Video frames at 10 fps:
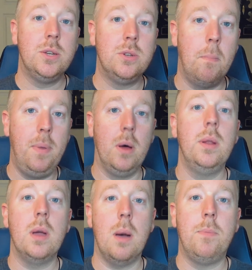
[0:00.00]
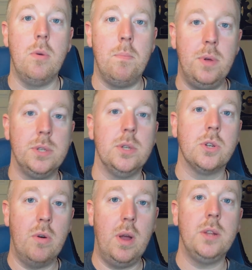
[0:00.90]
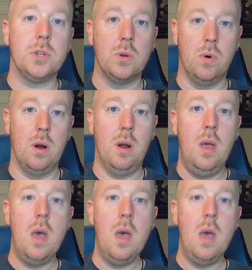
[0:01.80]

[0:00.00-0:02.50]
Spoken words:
it because you're building up your business credit score.